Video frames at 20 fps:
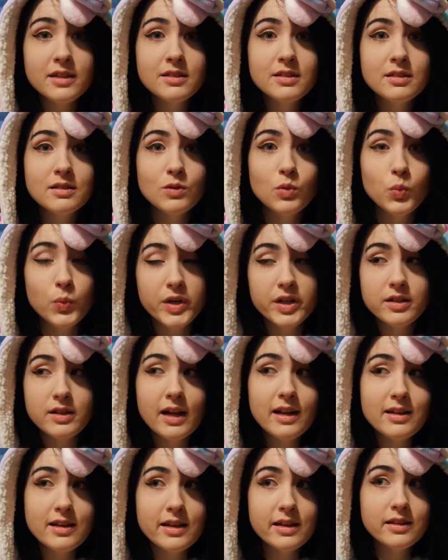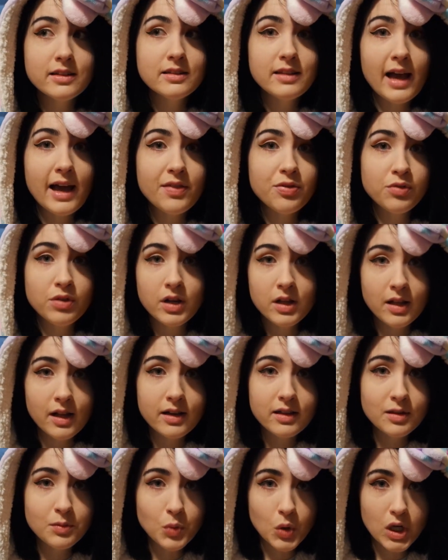has weird ideas at 3
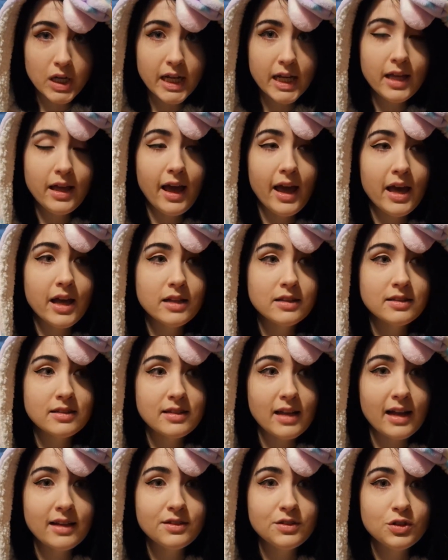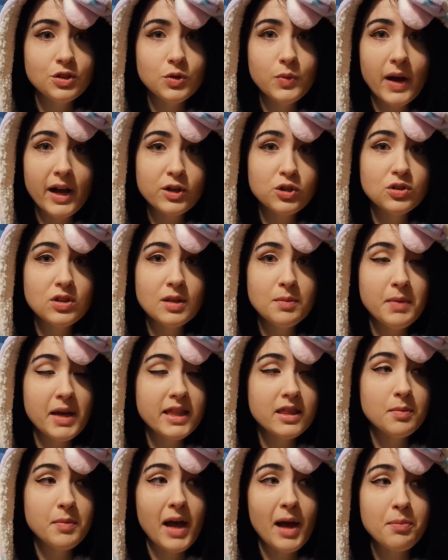o'clock in the morning and decides to actually
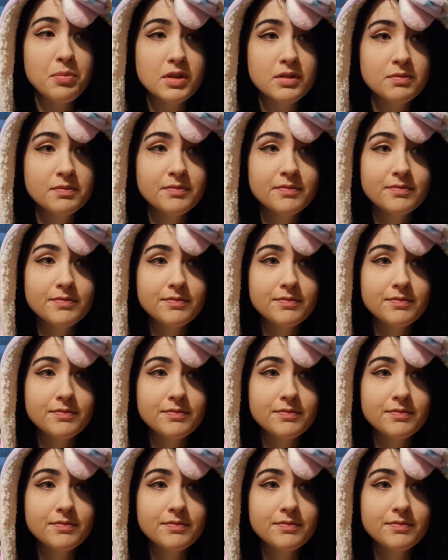make them happen.